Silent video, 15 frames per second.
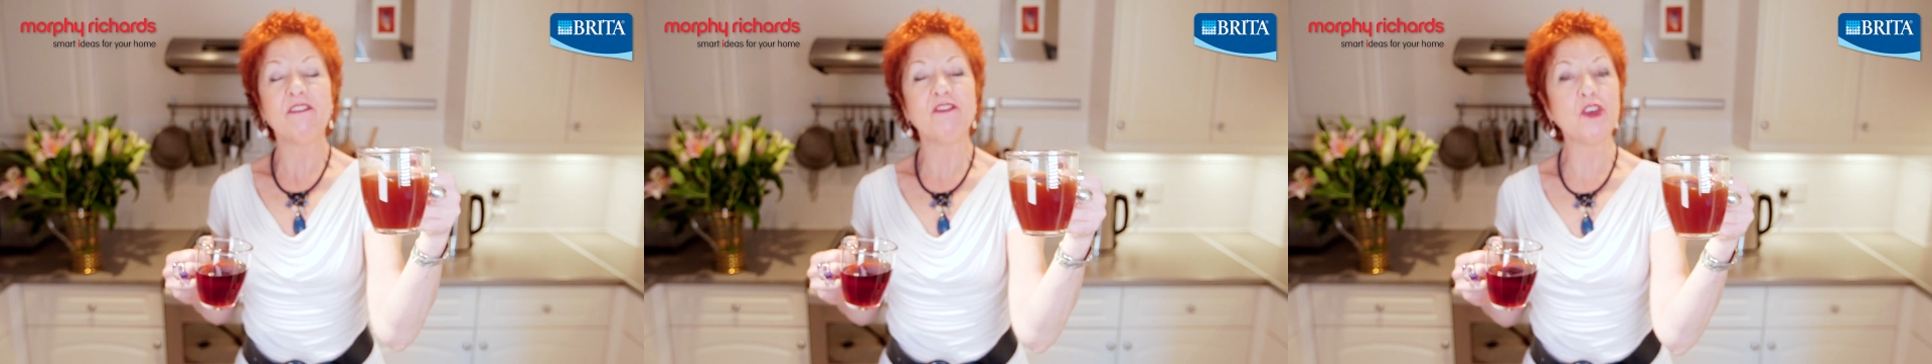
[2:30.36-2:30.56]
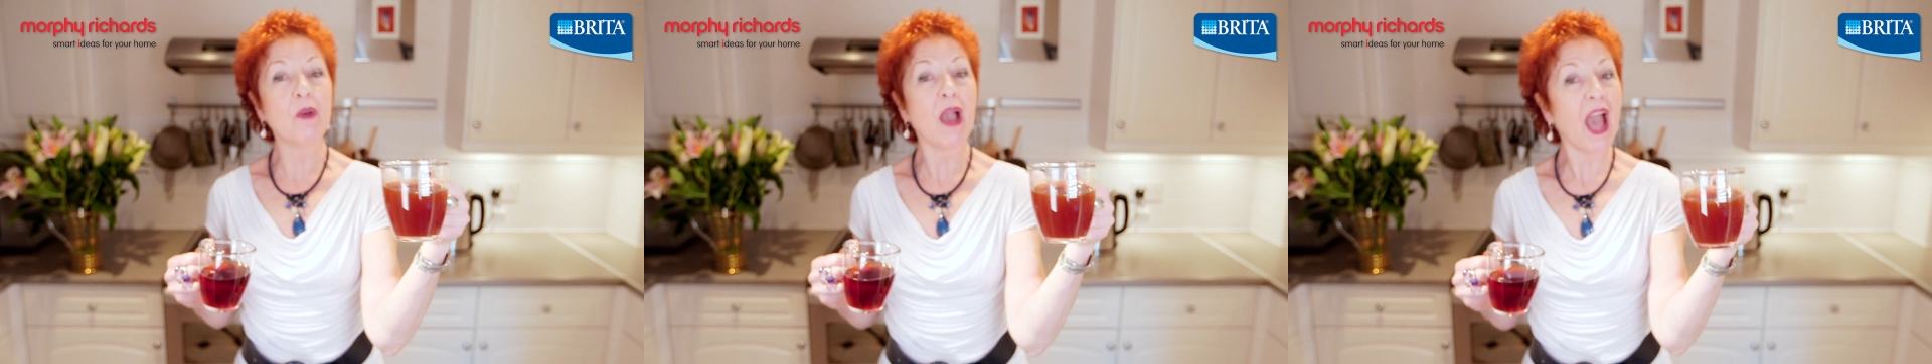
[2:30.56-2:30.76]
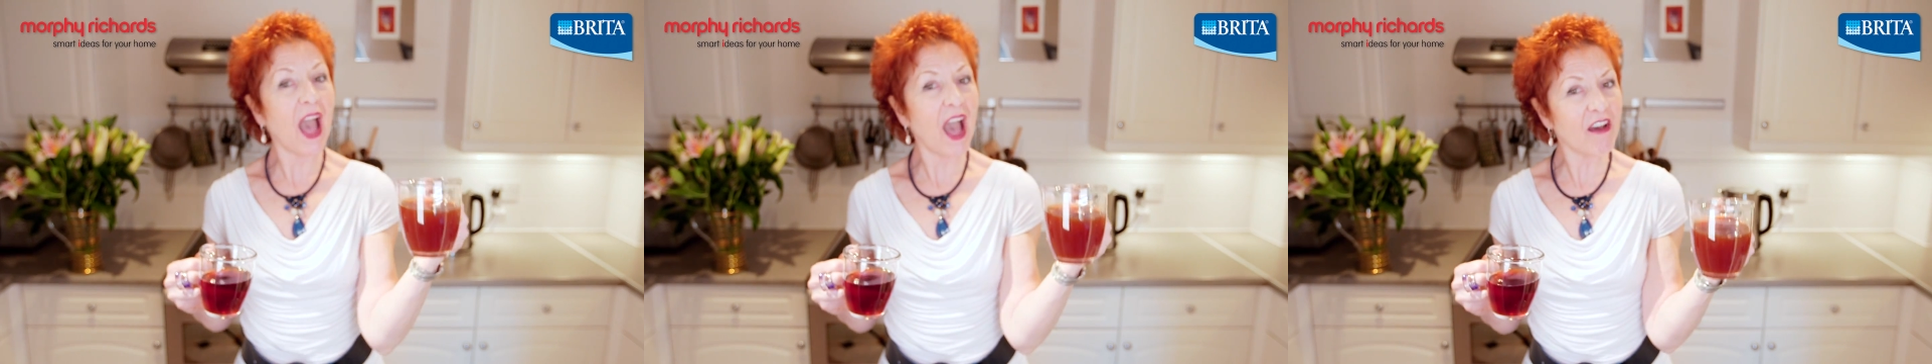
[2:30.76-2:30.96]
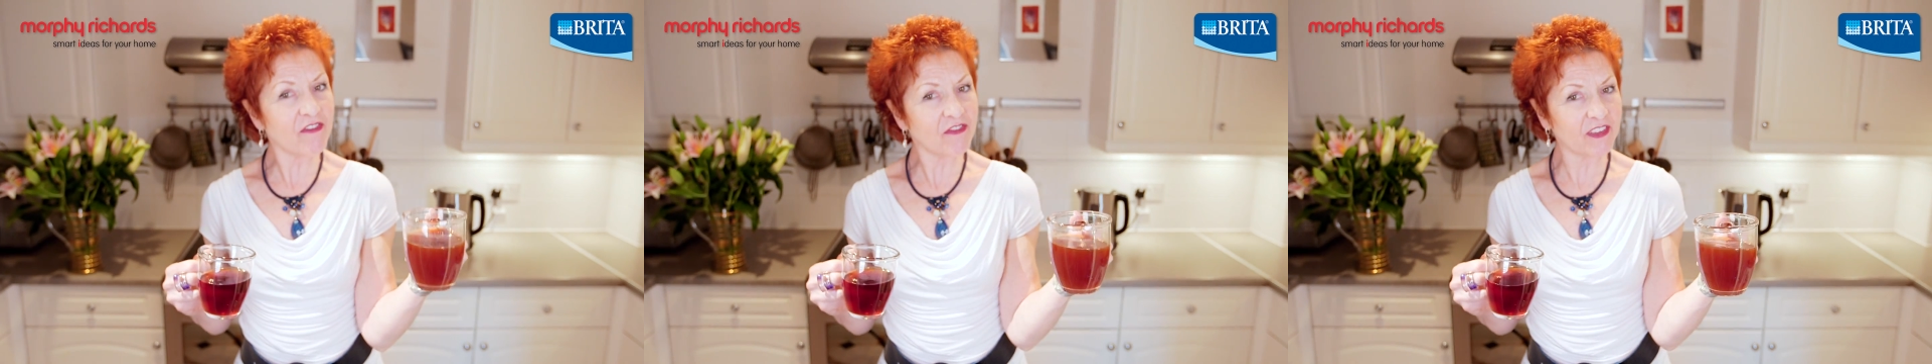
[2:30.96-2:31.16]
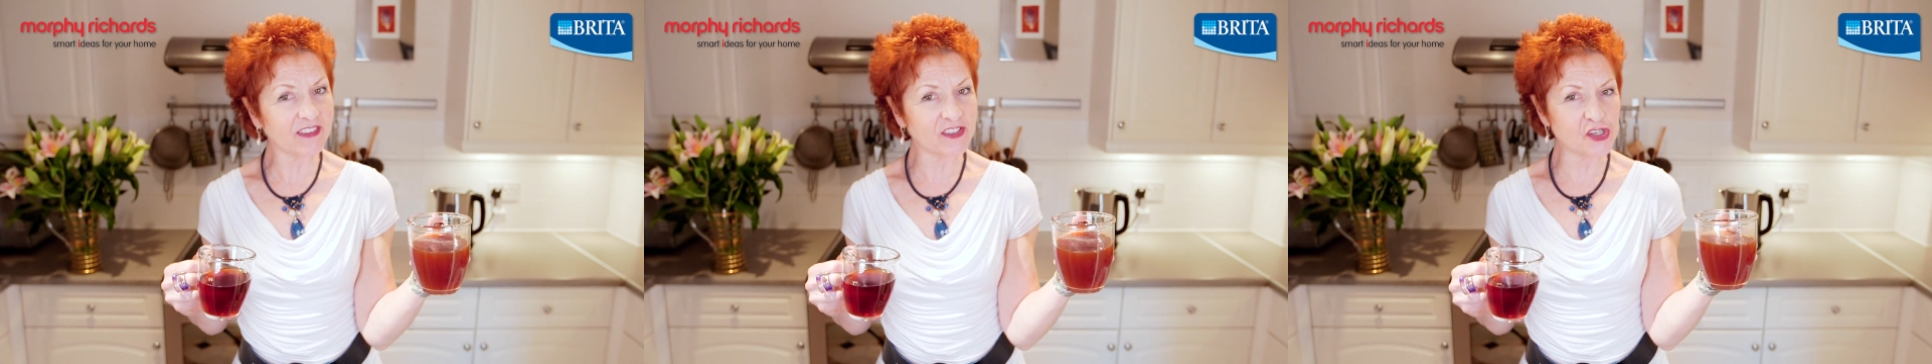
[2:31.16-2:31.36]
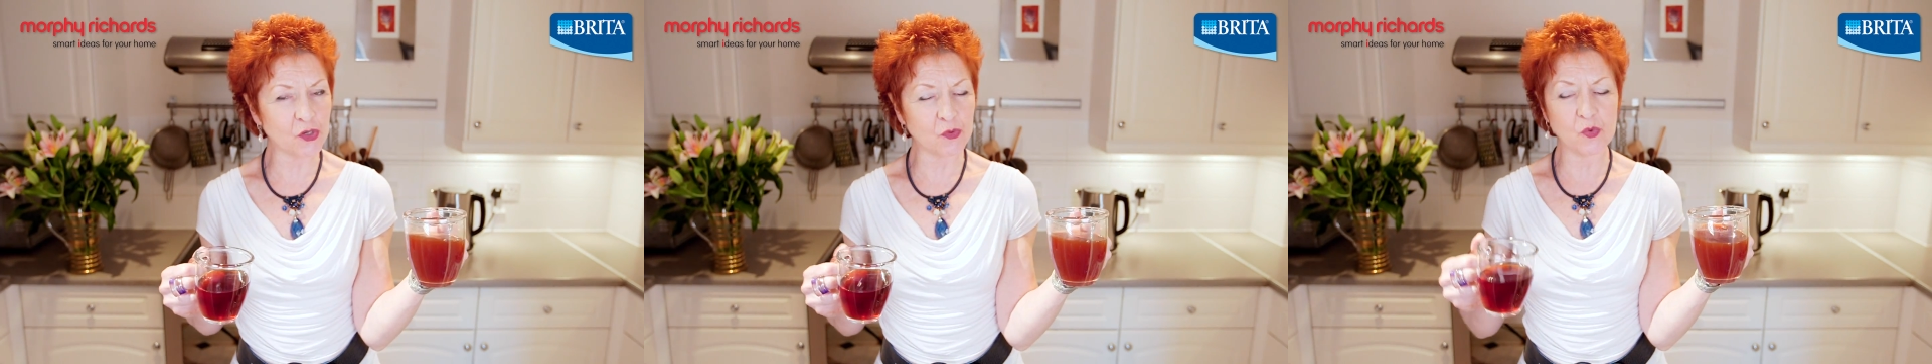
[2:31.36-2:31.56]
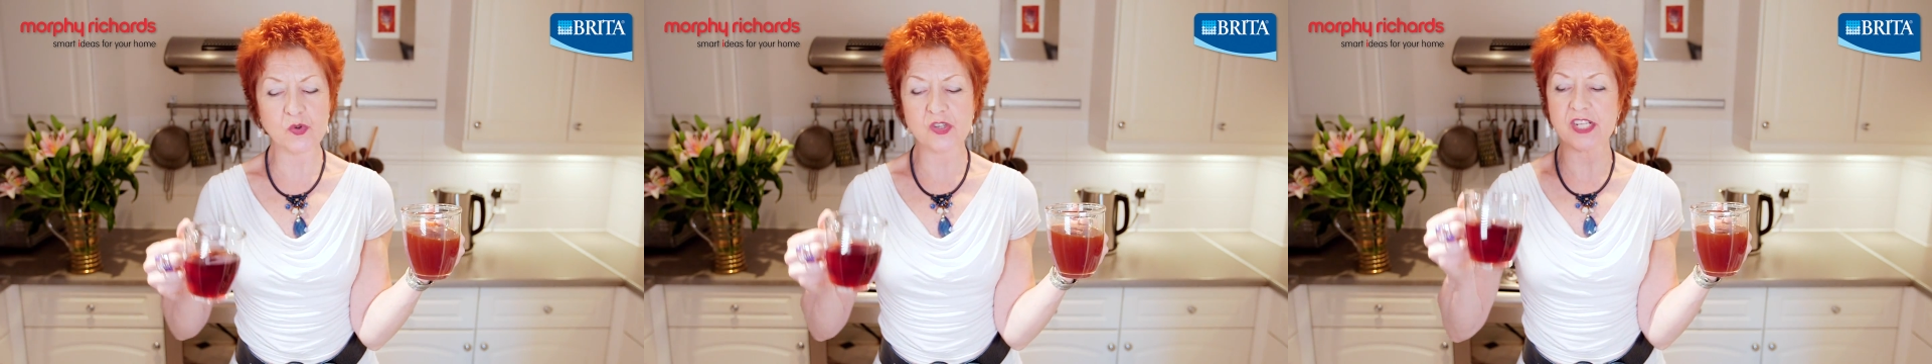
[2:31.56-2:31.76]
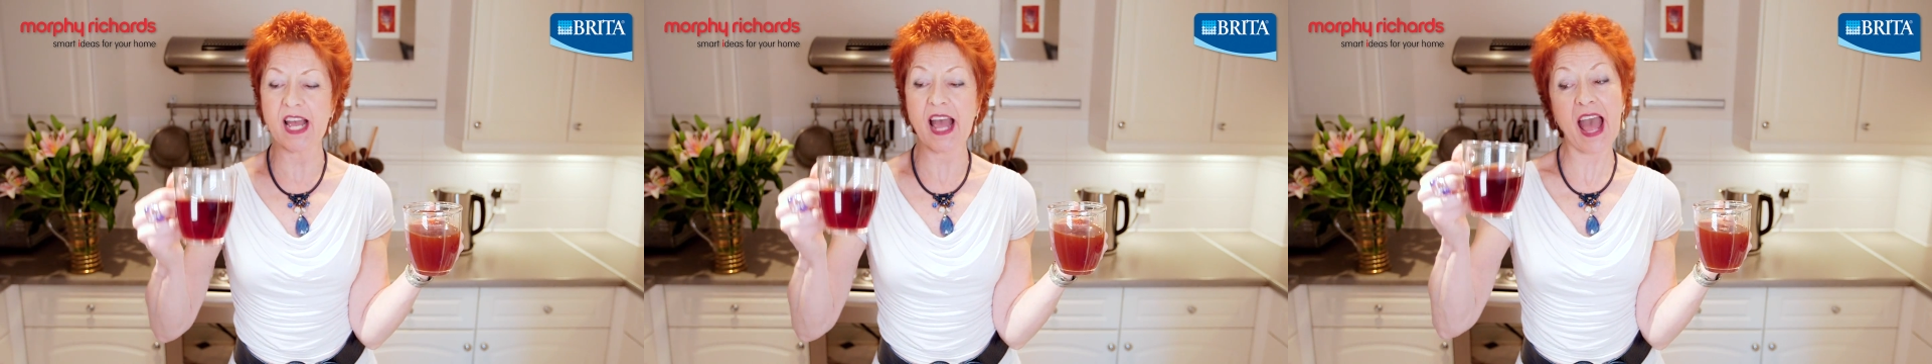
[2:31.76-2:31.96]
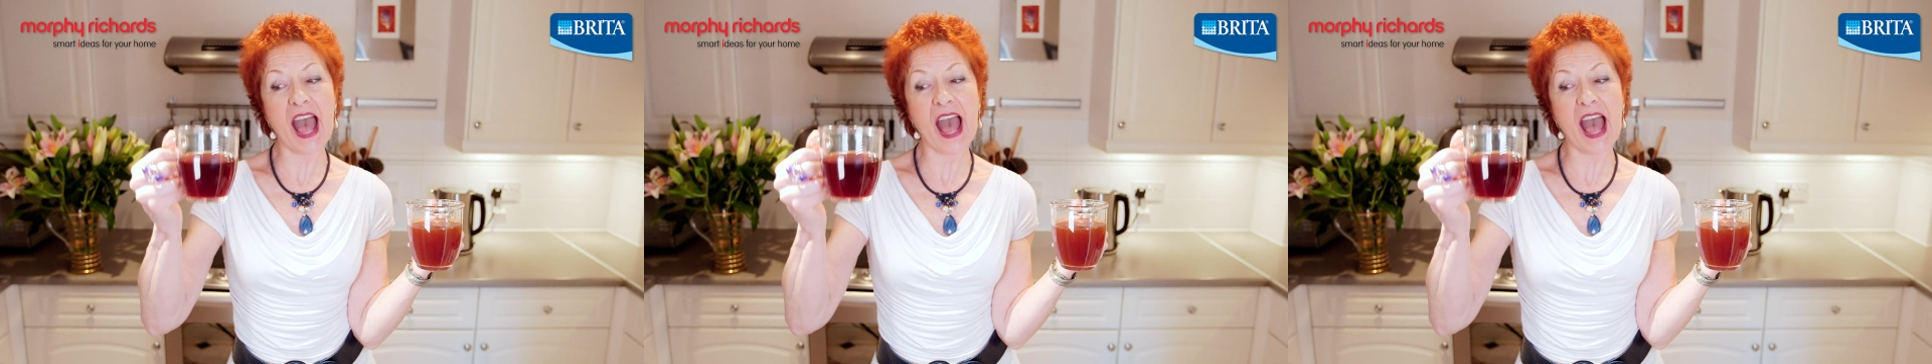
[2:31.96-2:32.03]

If you have filtered your water